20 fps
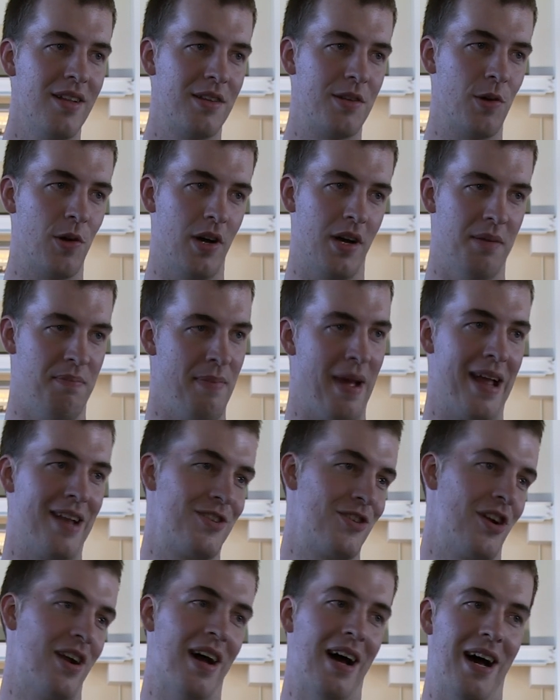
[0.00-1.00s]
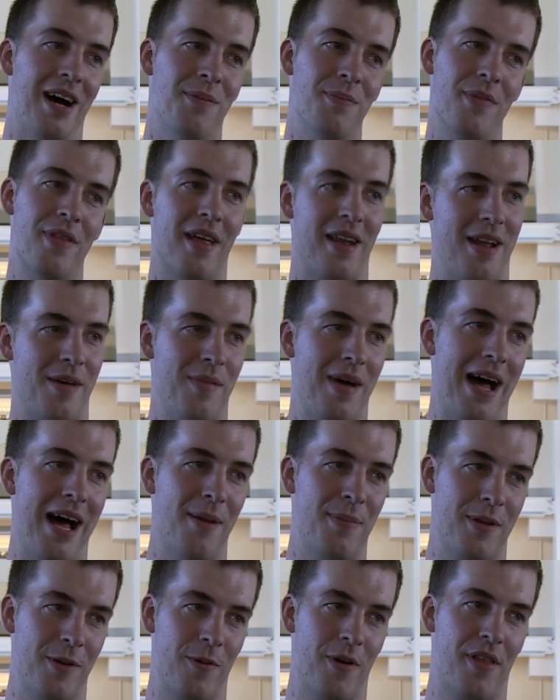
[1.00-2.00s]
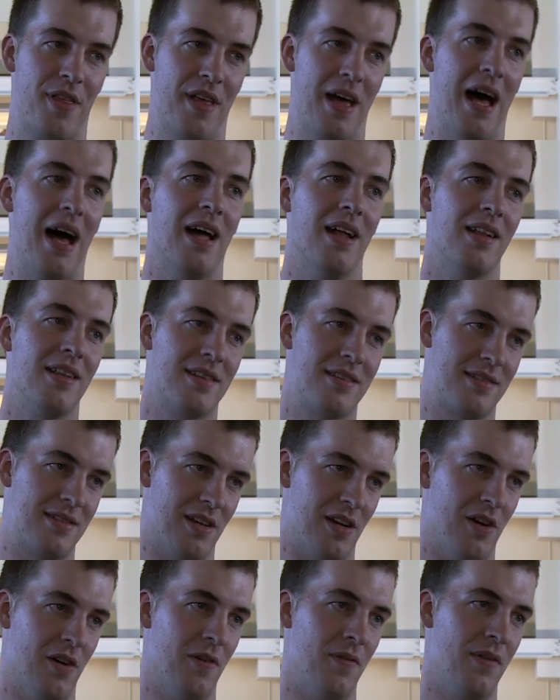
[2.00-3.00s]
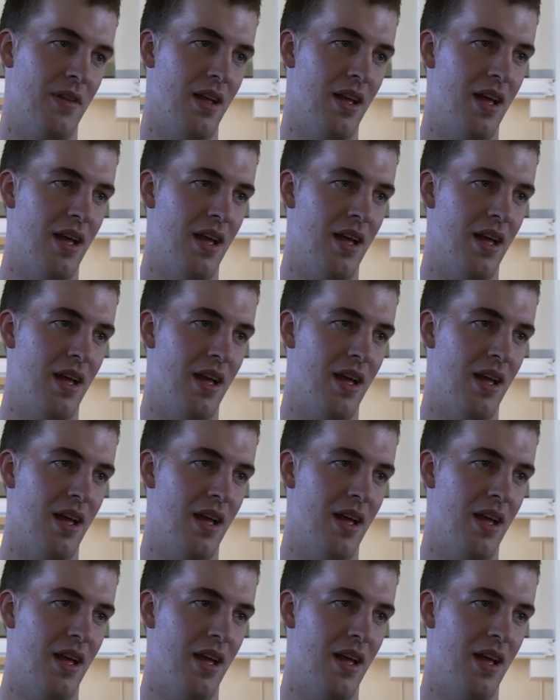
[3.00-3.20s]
to a major hub, then I'm happy with that. So